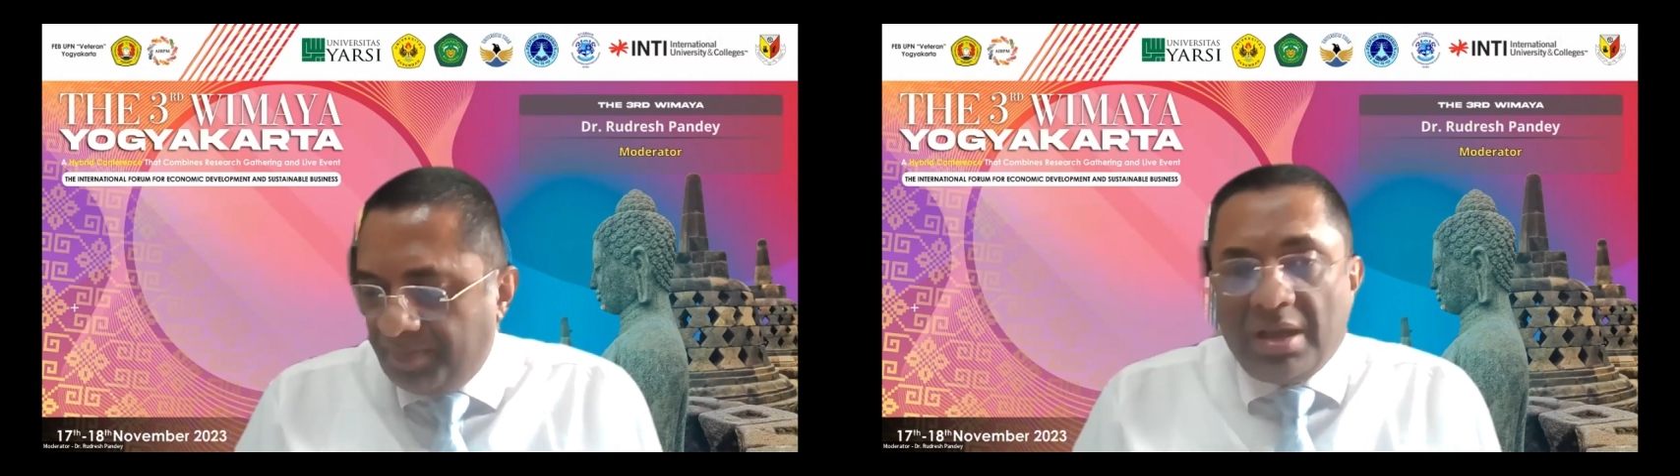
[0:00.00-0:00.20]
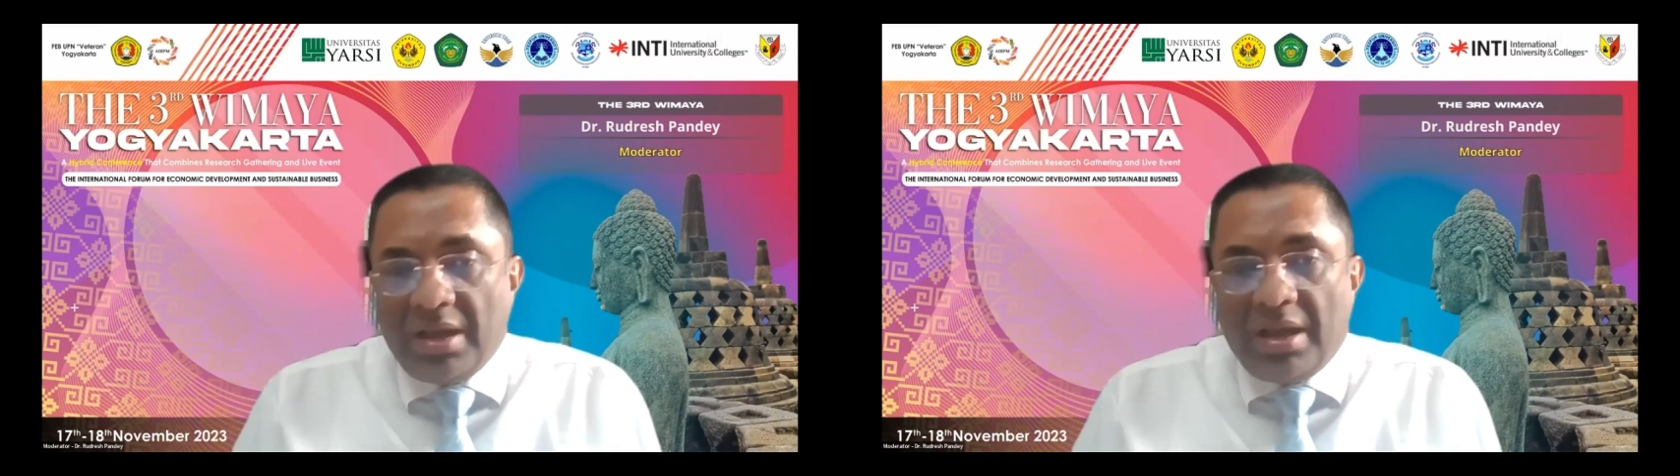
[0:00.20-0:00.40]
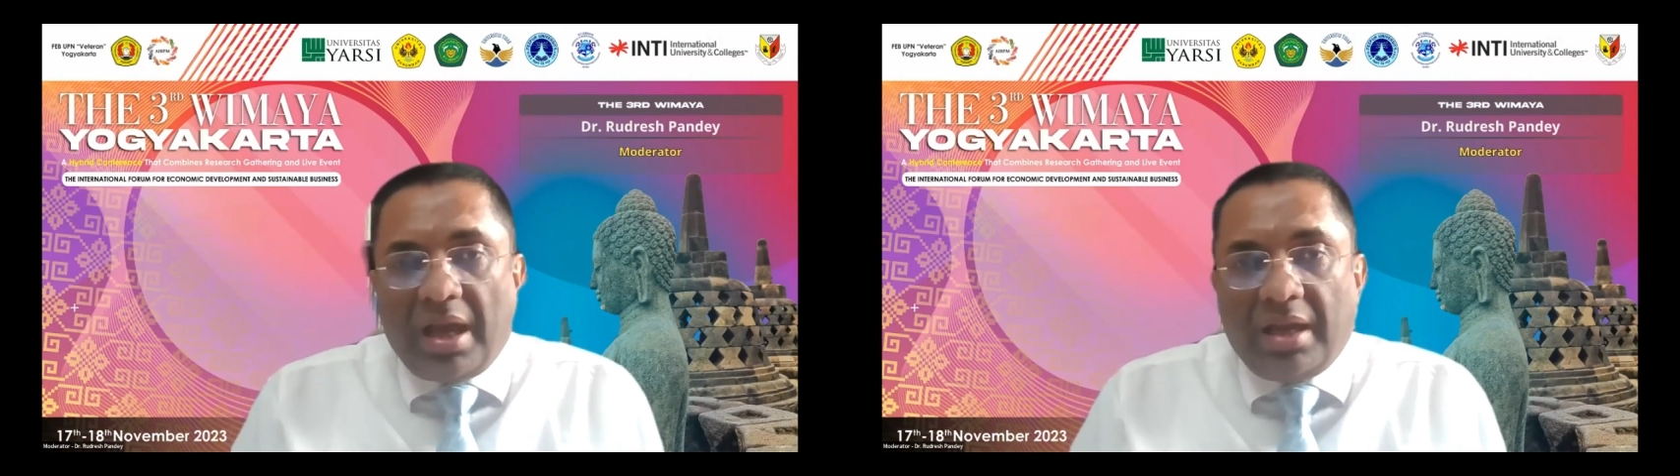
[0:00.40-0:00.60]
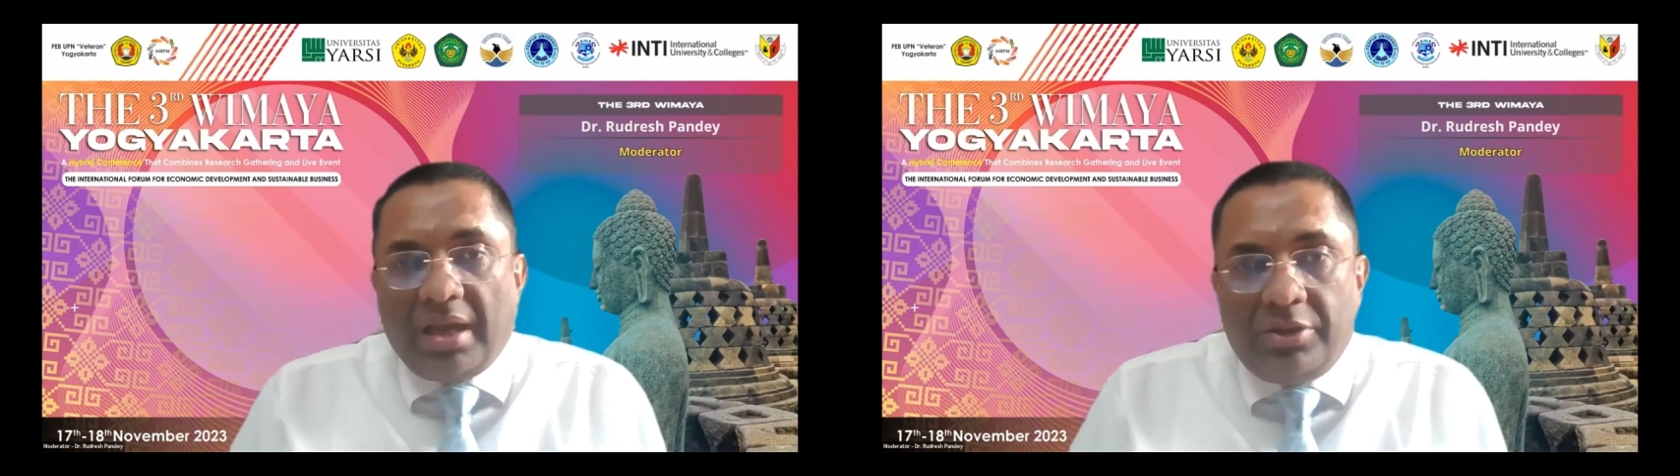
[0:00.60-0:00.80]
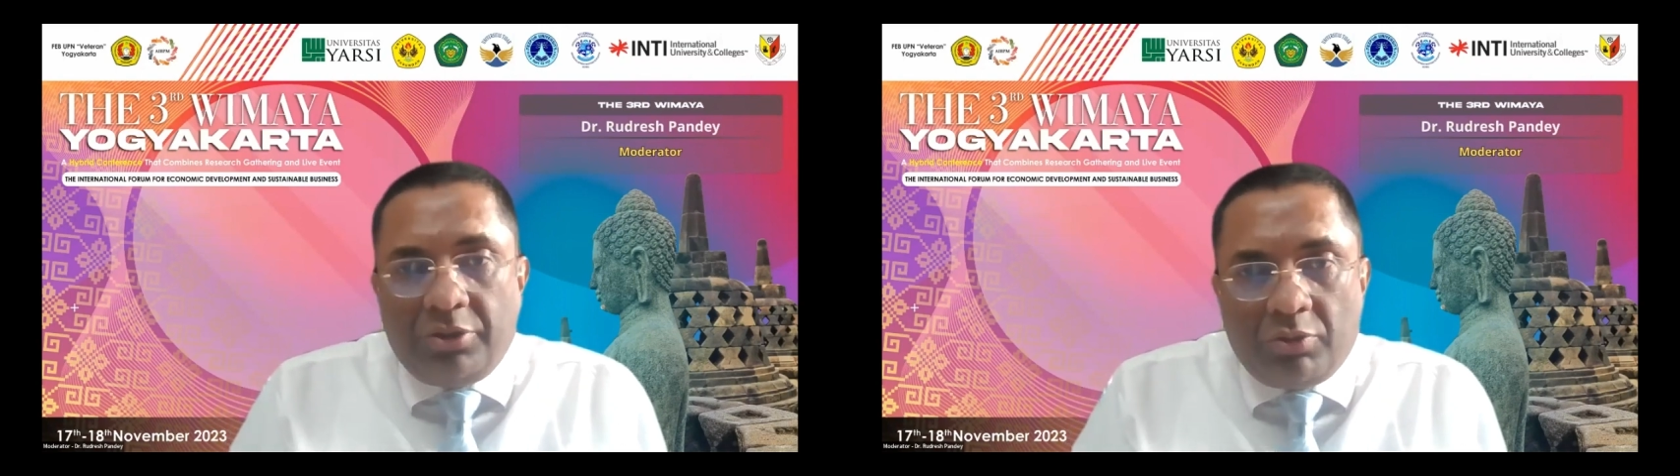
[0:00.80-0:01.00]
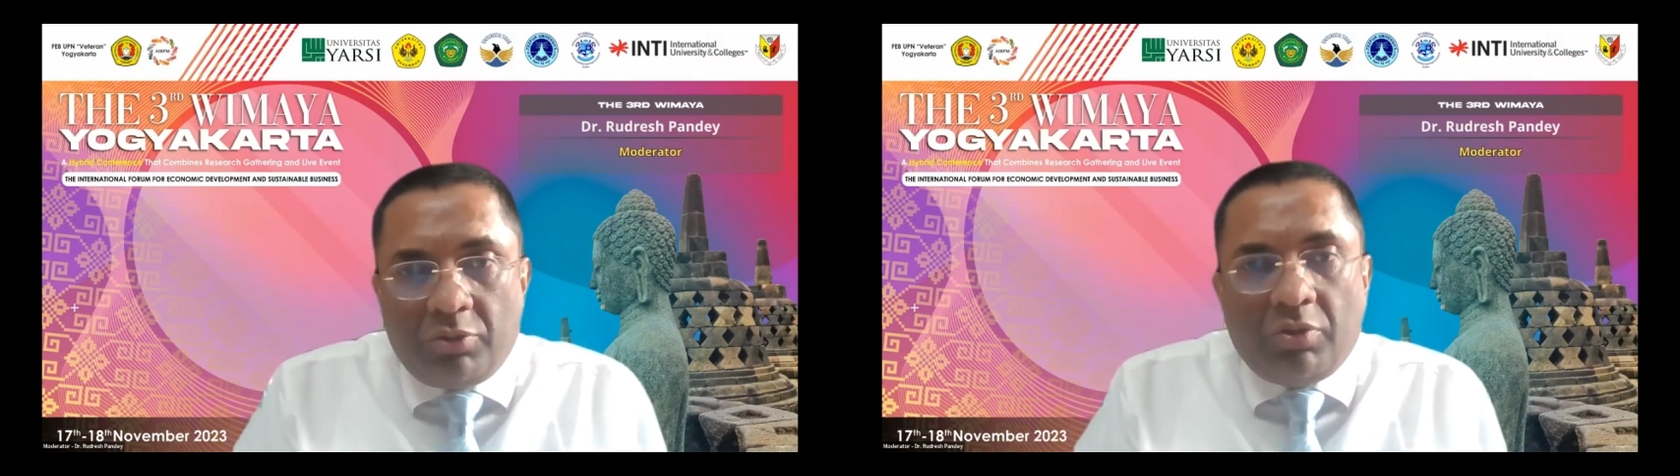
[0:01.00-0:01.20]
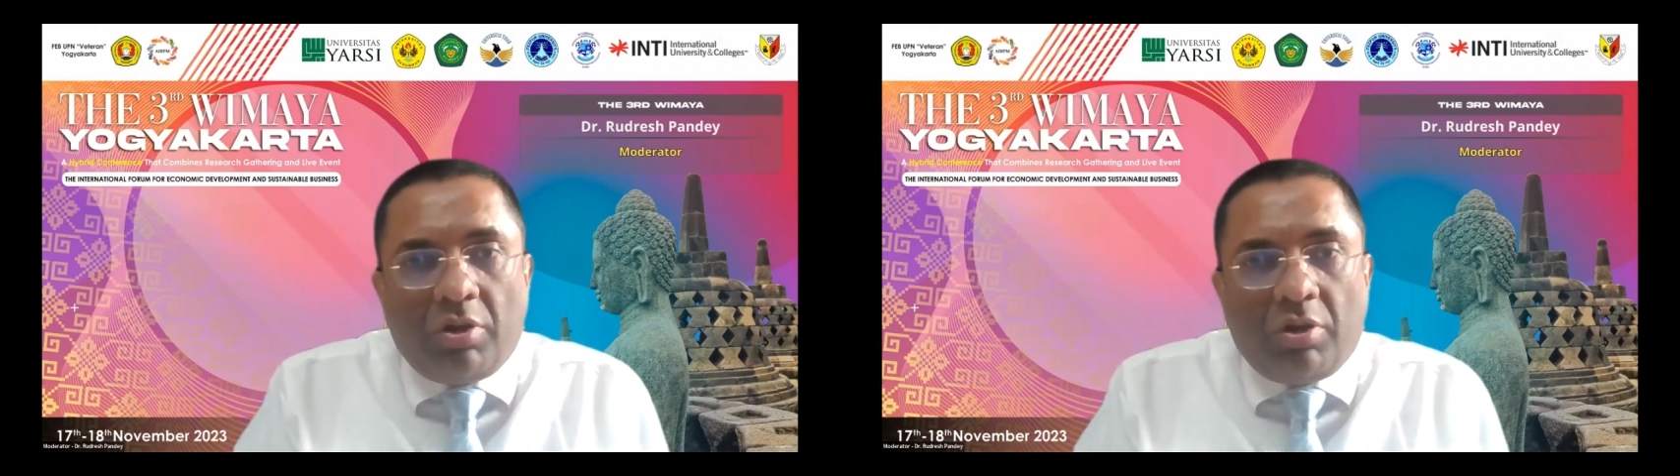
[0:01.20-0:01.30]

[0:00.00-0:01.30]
and you also